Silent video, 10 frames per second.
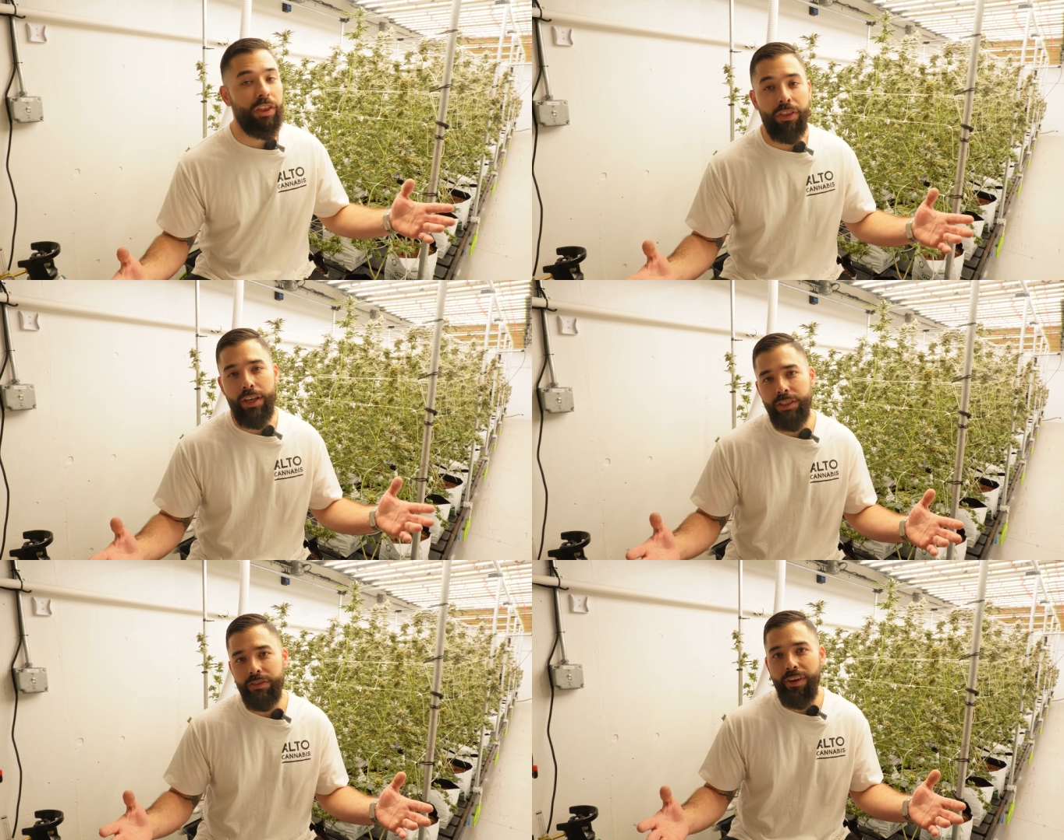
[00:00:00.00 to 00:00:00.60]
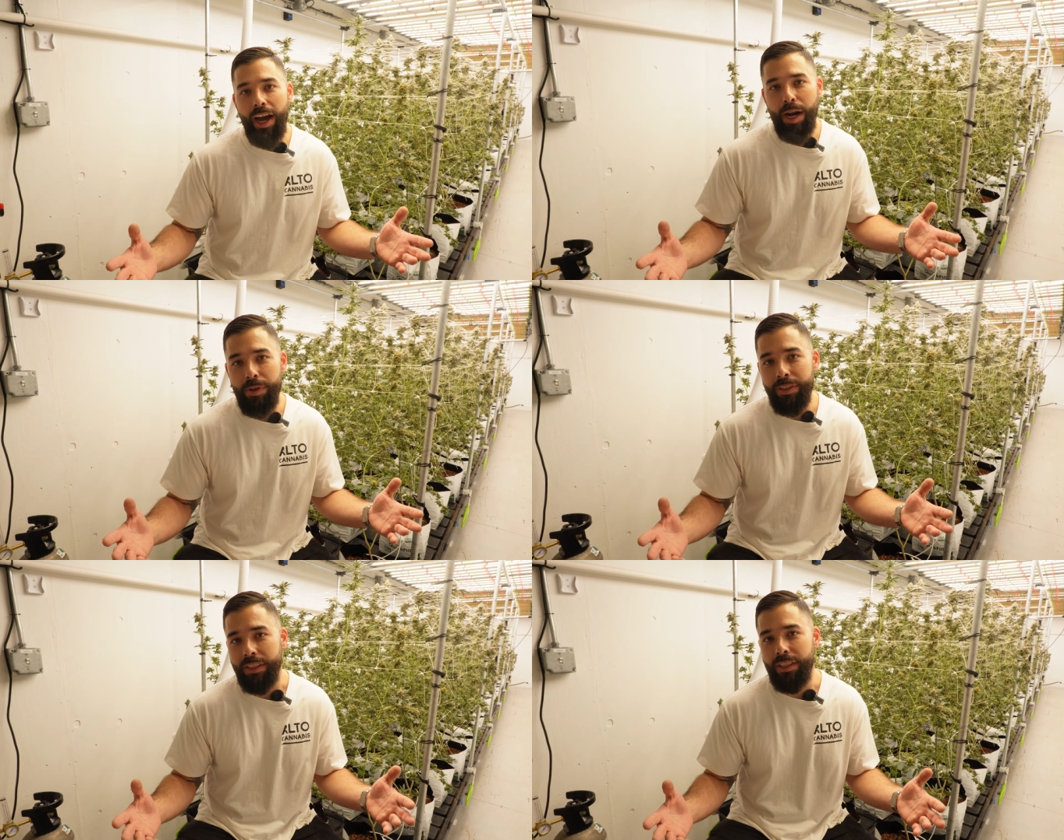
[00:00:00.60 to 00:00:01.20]
in these
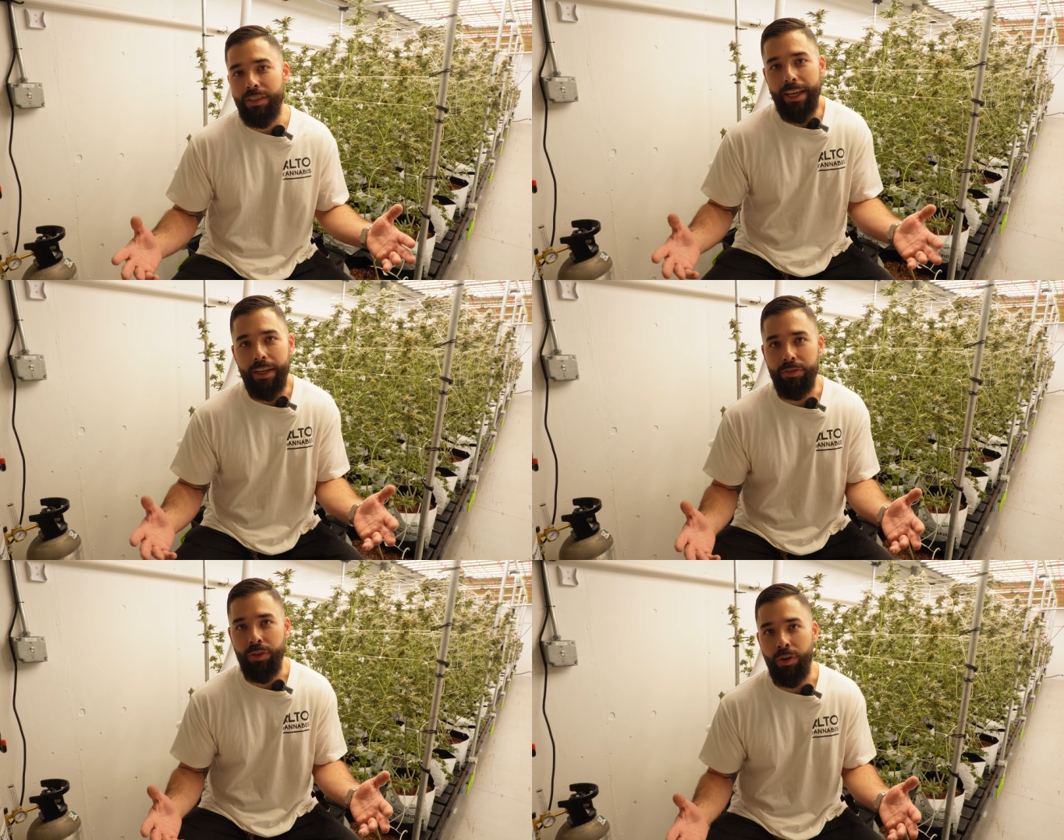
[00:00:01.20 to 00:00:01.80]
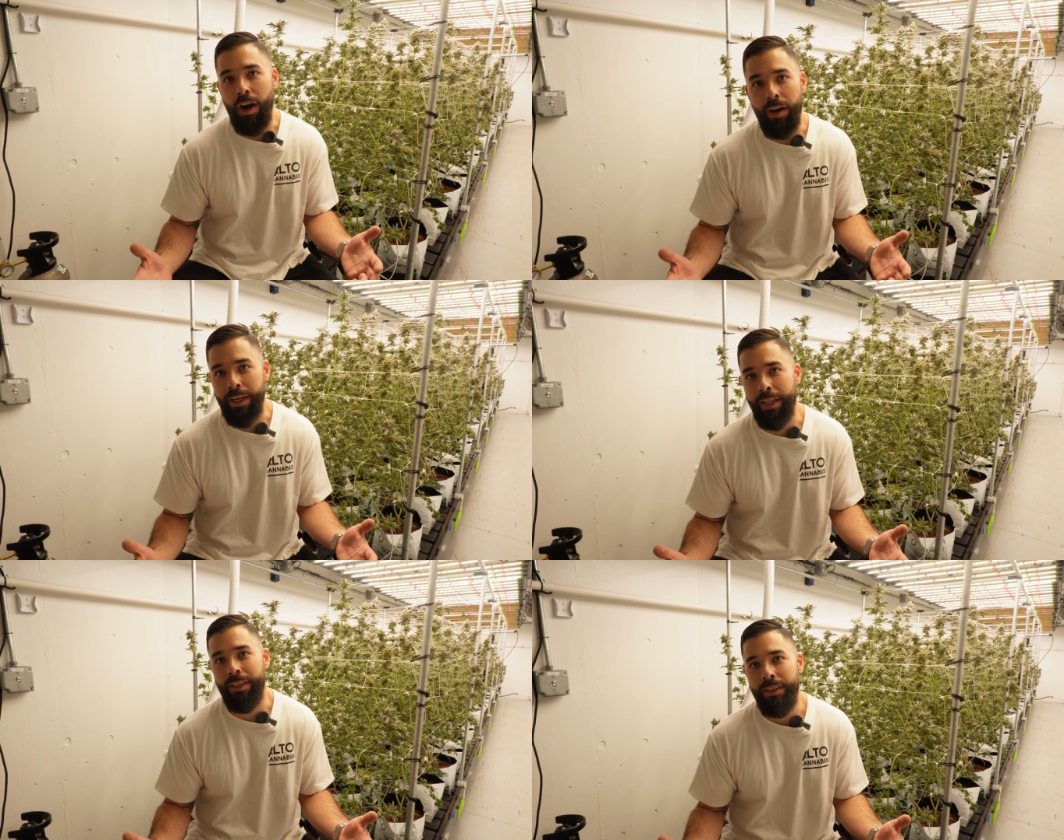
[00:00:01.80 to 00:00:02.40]
environments, this is like a Ferrari.